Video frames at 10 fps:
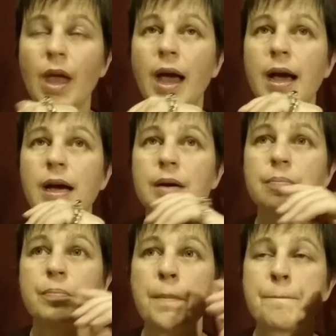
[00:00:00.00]
And
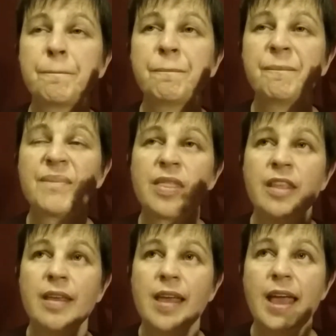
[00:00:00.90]

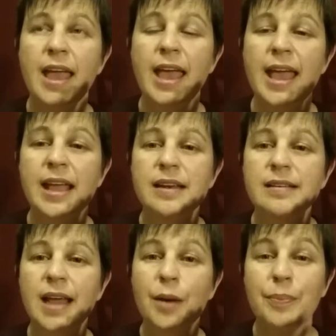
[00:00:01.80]

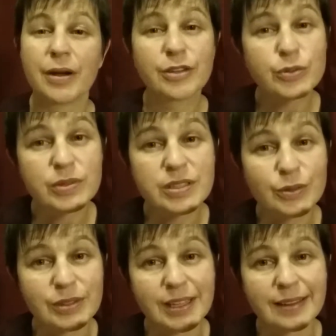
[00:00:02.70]
our parents were still
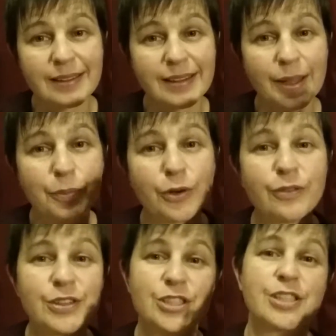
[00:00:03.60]
together and we were
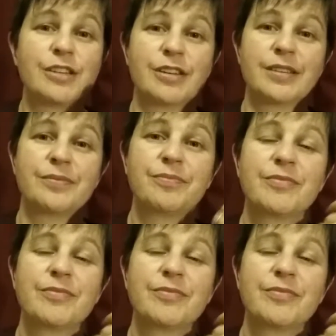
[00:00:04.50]
vegetarian.